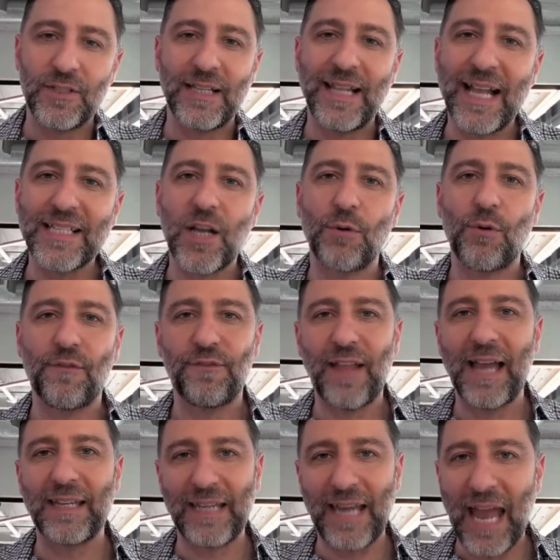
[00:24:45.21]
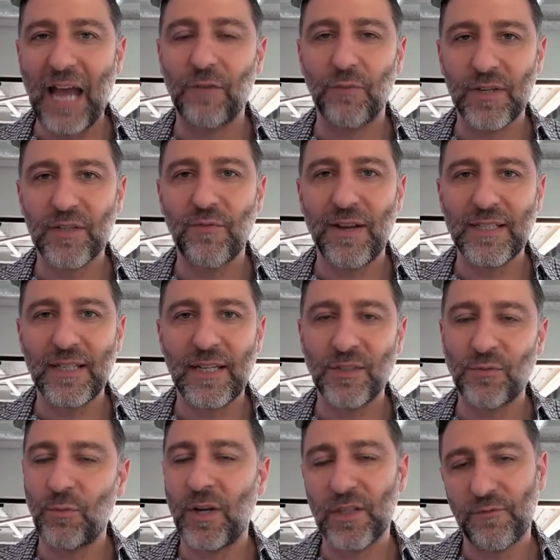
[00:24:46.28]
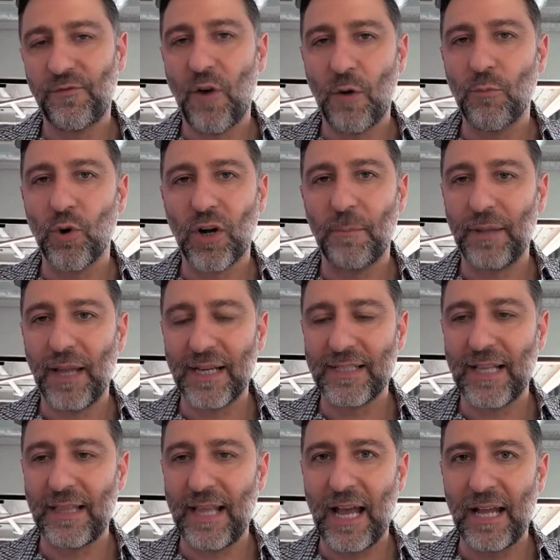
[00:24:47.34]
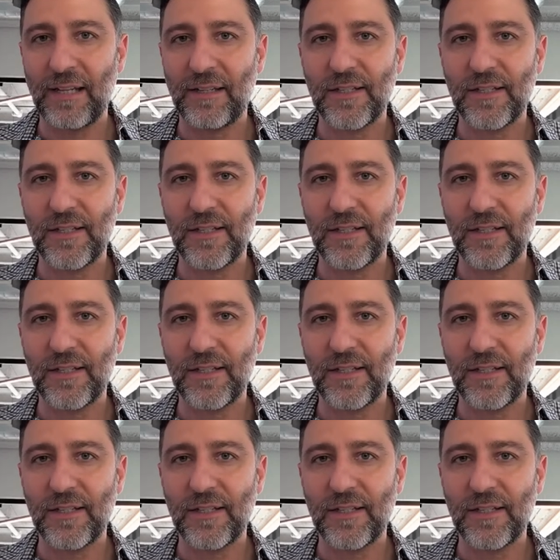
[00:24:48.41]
And that's how we're flagging at-risk residents, when it's far more complex than that.